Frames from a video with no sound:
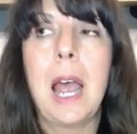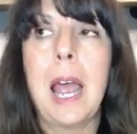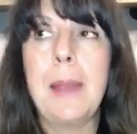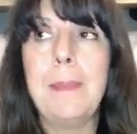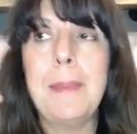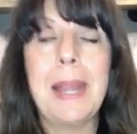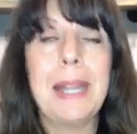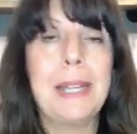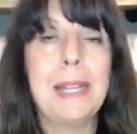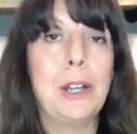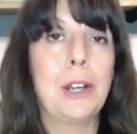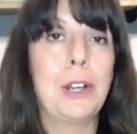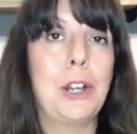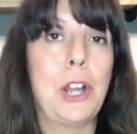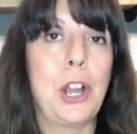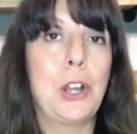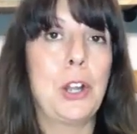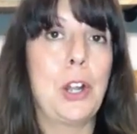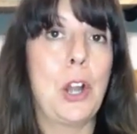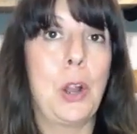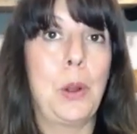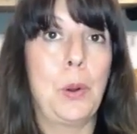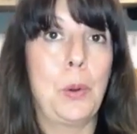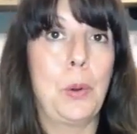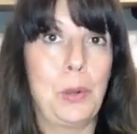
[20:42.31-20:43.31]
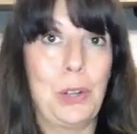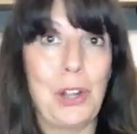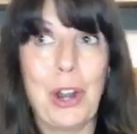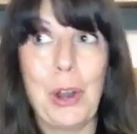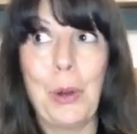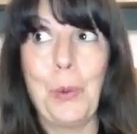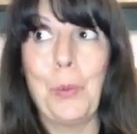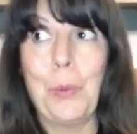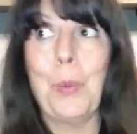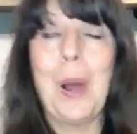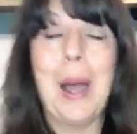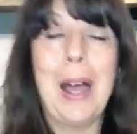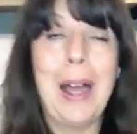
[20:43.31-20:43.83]
I may not
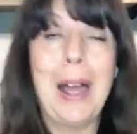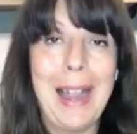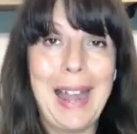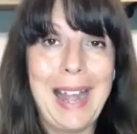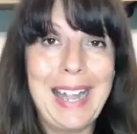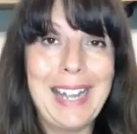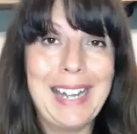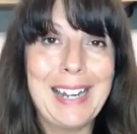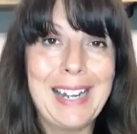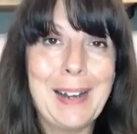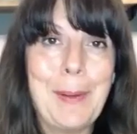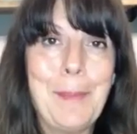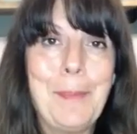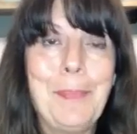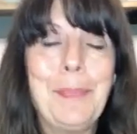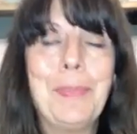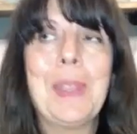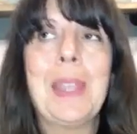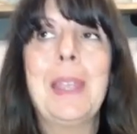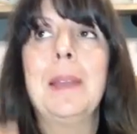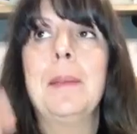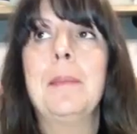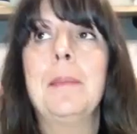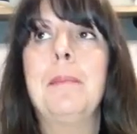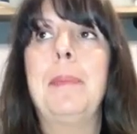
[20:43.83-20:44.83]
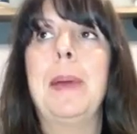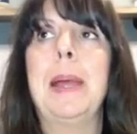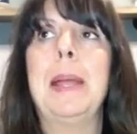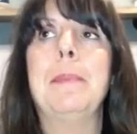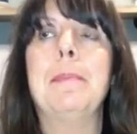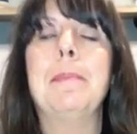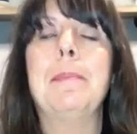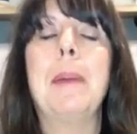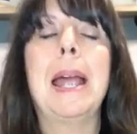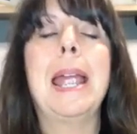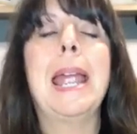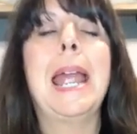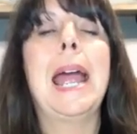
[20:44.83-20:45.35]
know why,
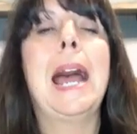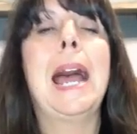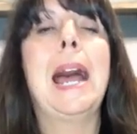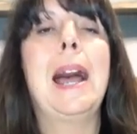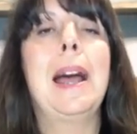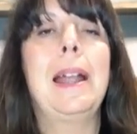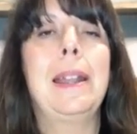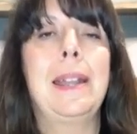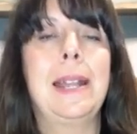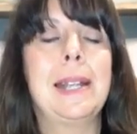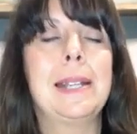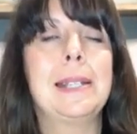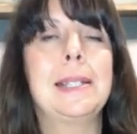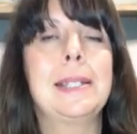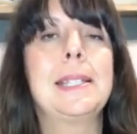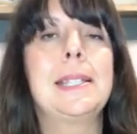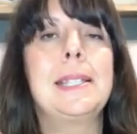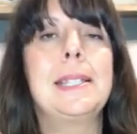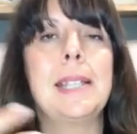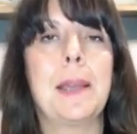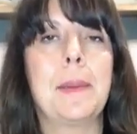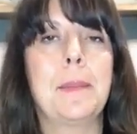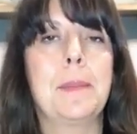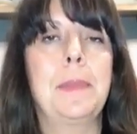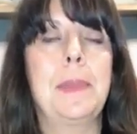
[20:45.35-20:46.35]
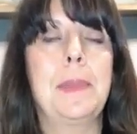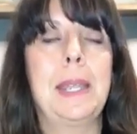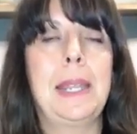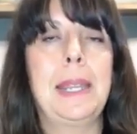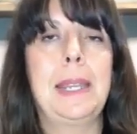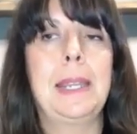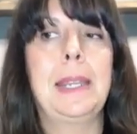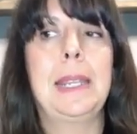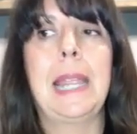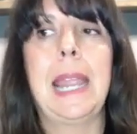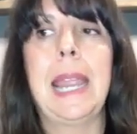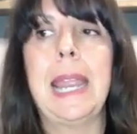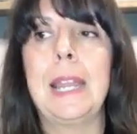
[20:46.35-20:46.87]
but my heart has
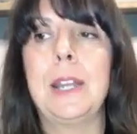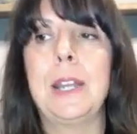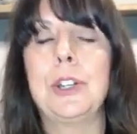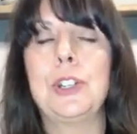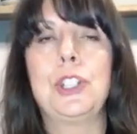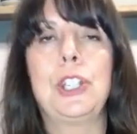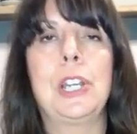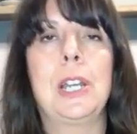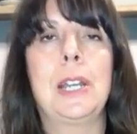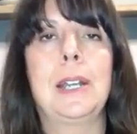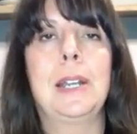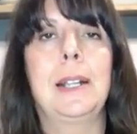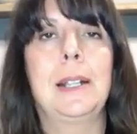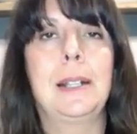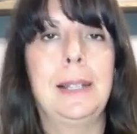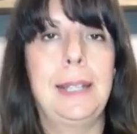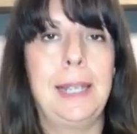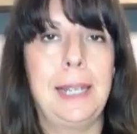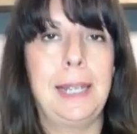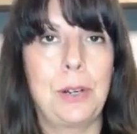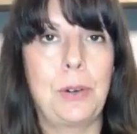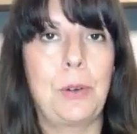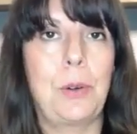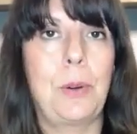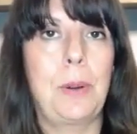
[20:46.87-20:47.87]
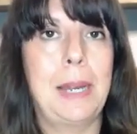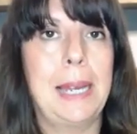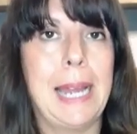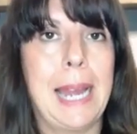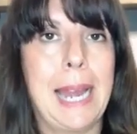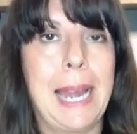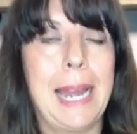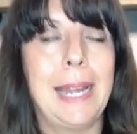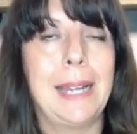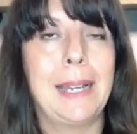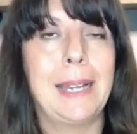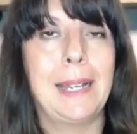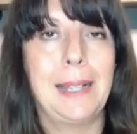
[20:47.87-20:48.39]
something energetically
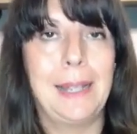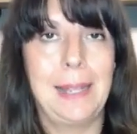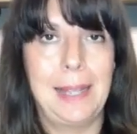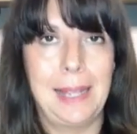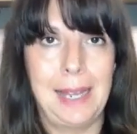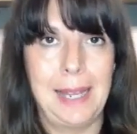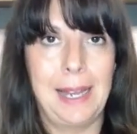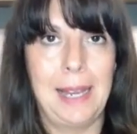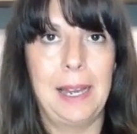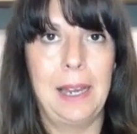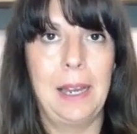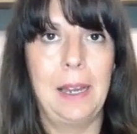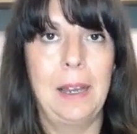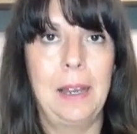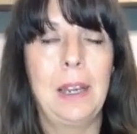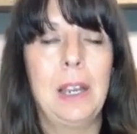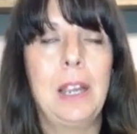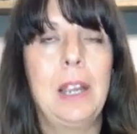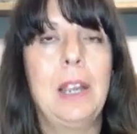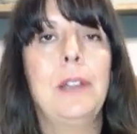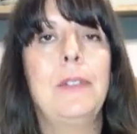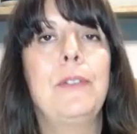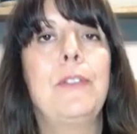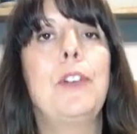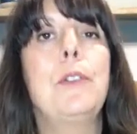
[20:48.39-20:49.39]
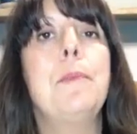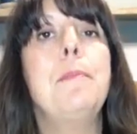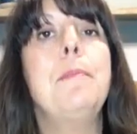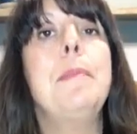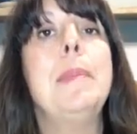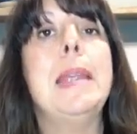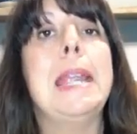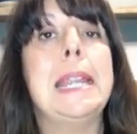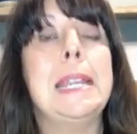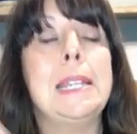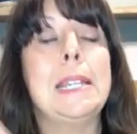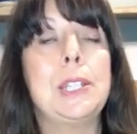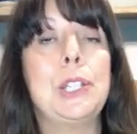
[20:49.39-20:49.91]
created there for
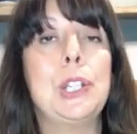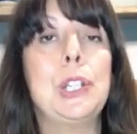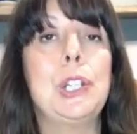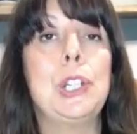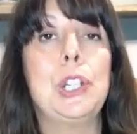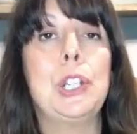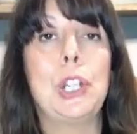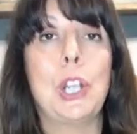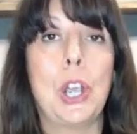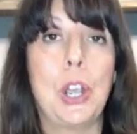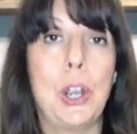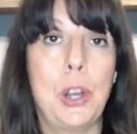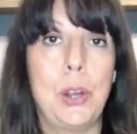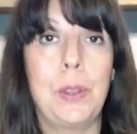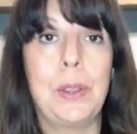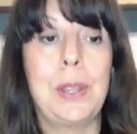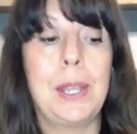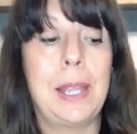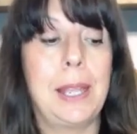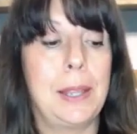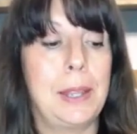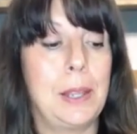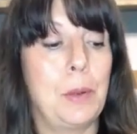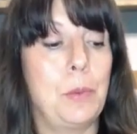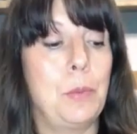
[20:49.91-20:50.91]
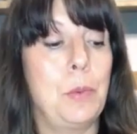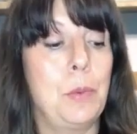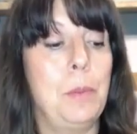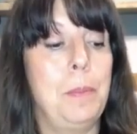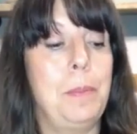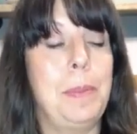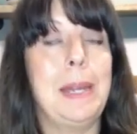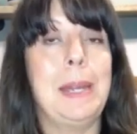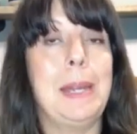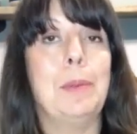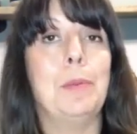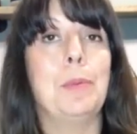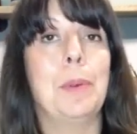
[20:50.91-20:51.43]
me to go there that will
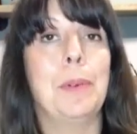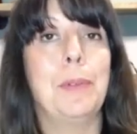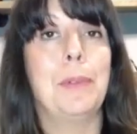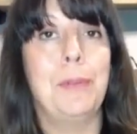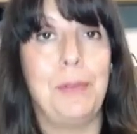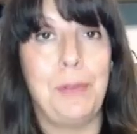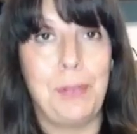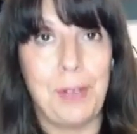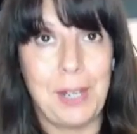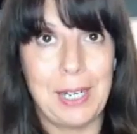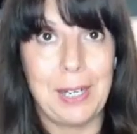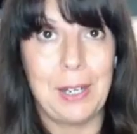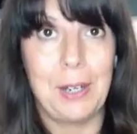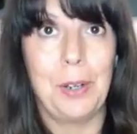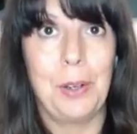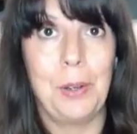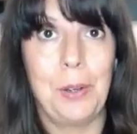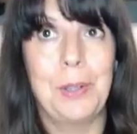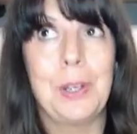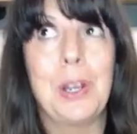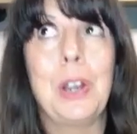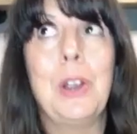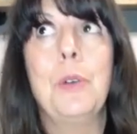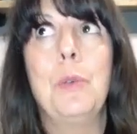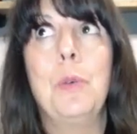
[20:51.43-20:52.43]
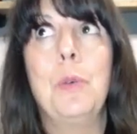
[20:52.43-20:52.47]
be revealed,